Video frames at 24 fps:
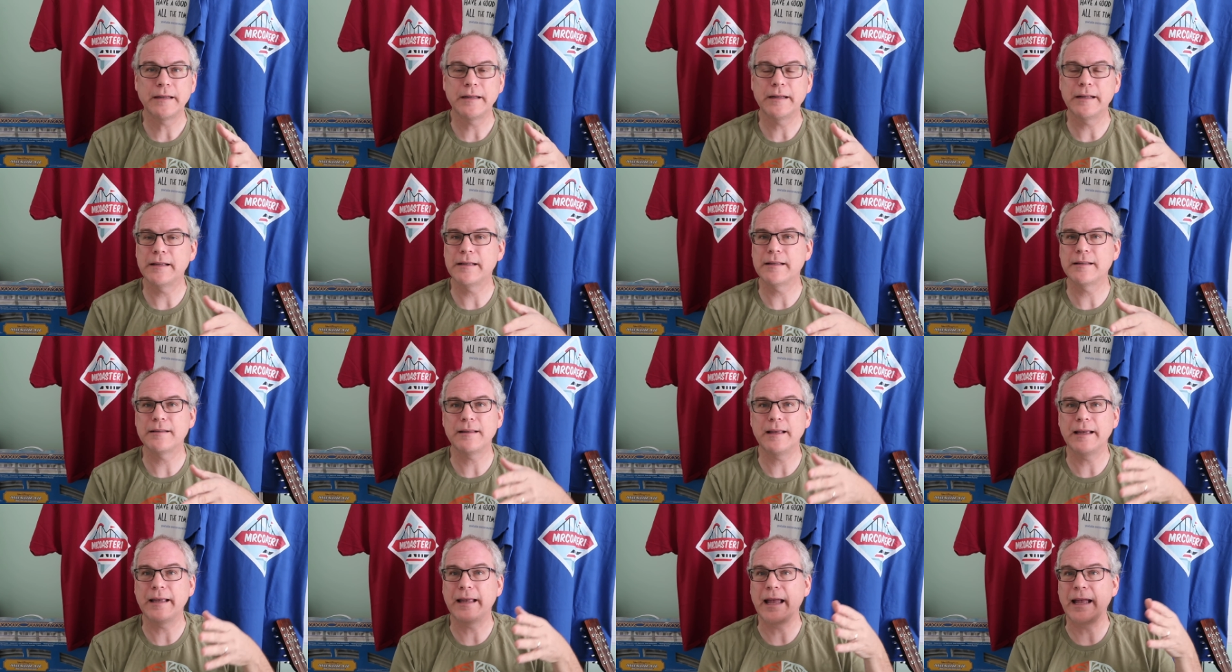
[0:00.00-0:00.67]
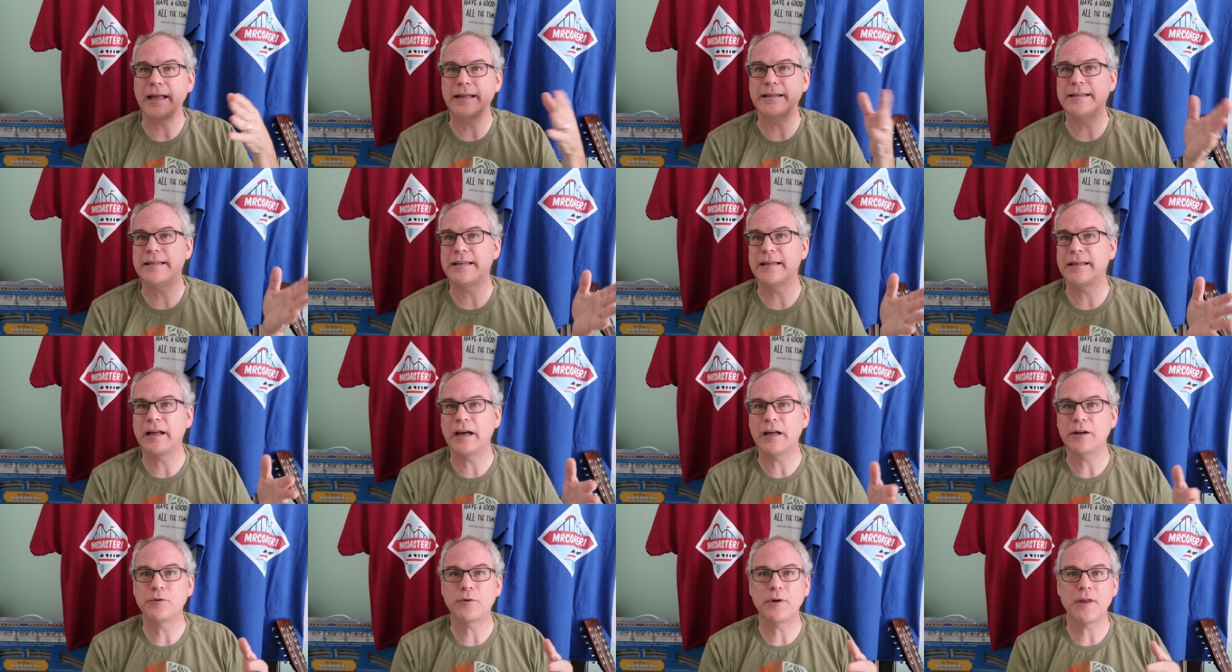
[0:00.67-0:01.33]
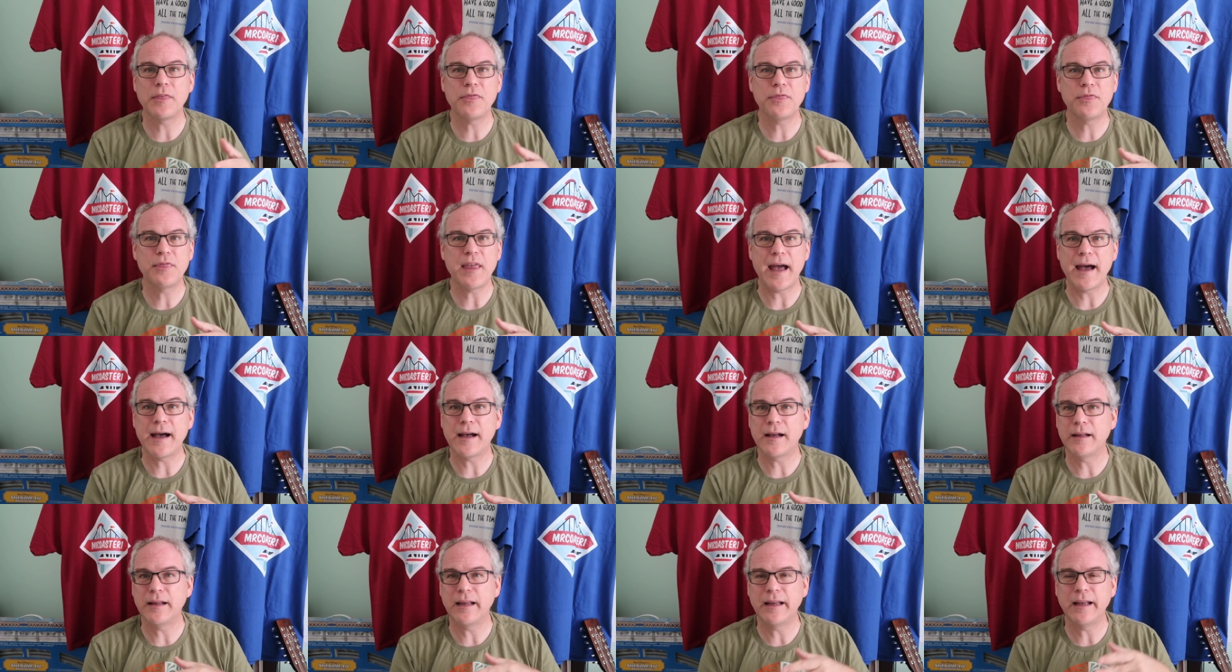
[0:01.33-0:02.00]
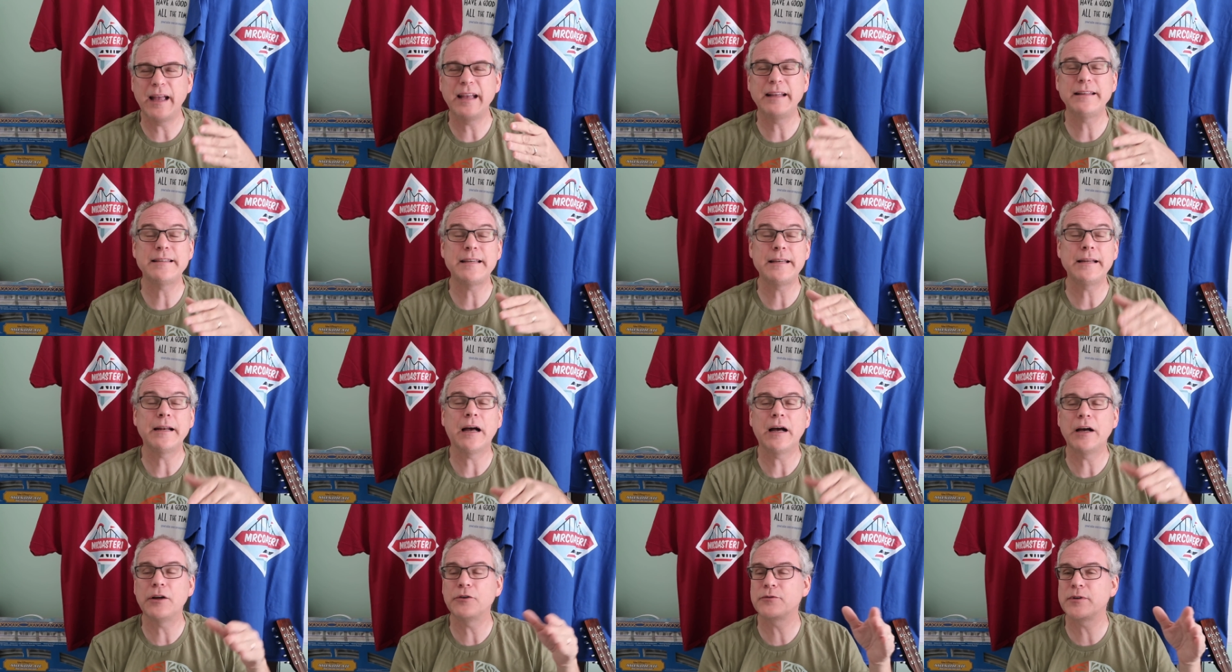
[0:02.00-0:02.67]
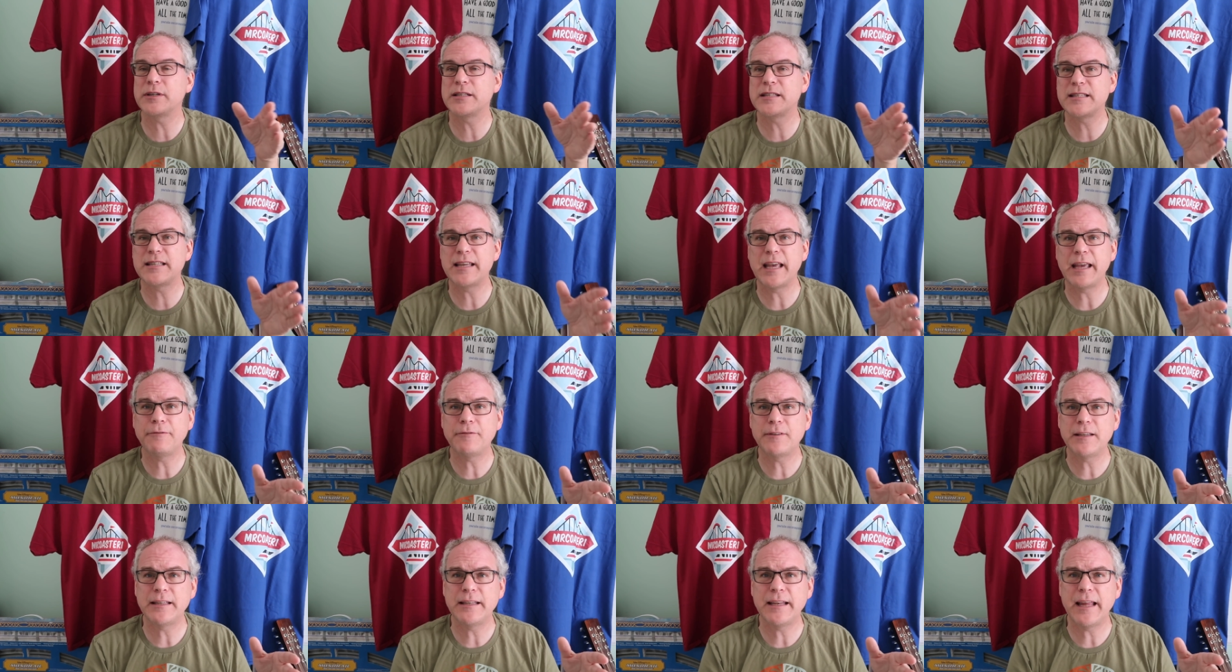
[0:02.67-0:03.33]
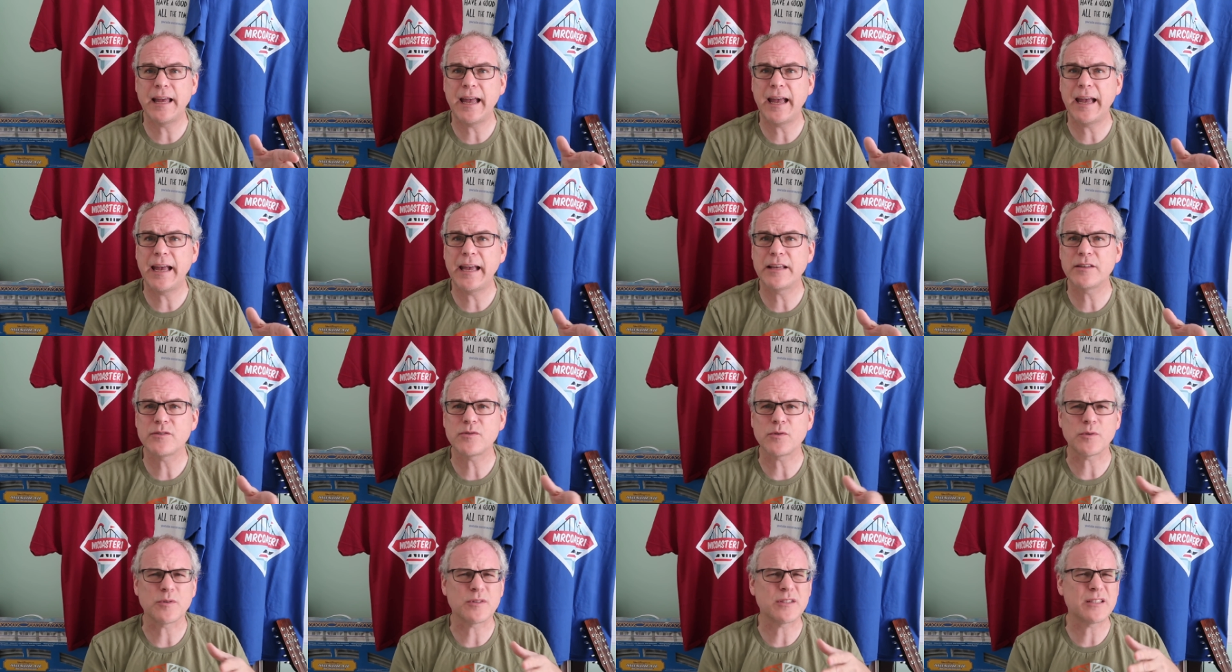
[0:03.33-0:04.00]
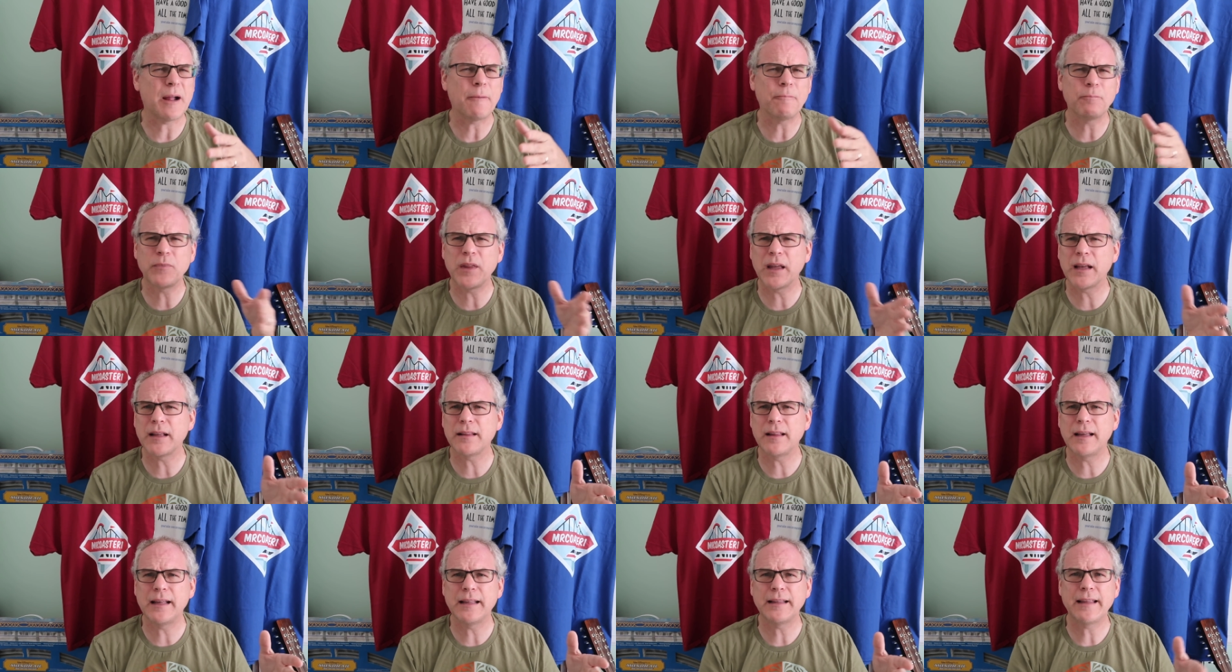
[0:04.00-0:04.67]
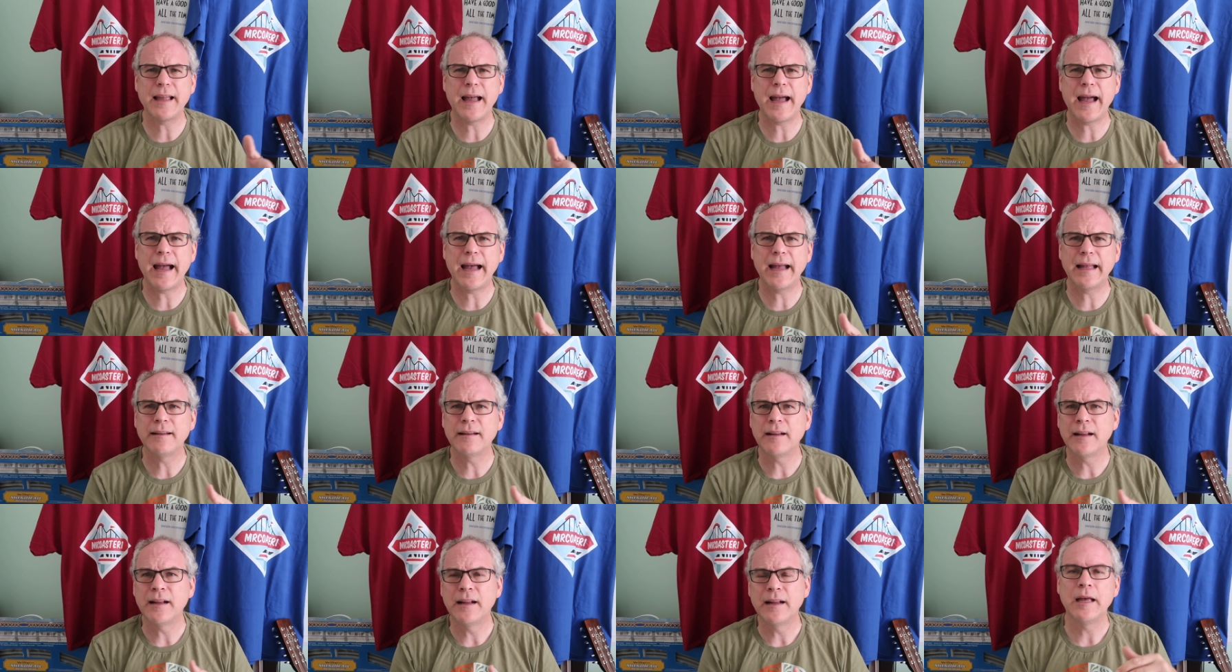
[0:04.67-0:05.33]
like 1800 safety days or something like that.